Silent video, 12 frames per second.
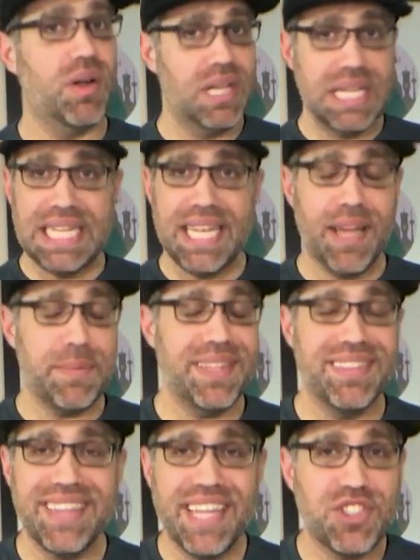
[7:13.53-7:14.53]
So,
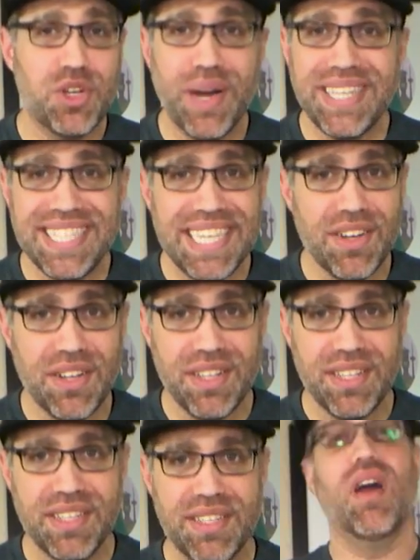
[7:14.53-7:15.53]
I mean, that's a great
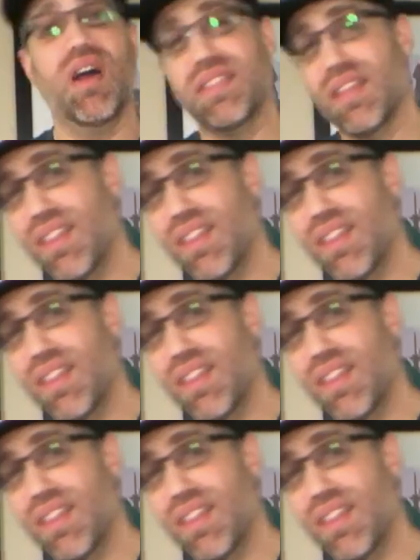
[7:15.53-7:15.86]
deal. All right,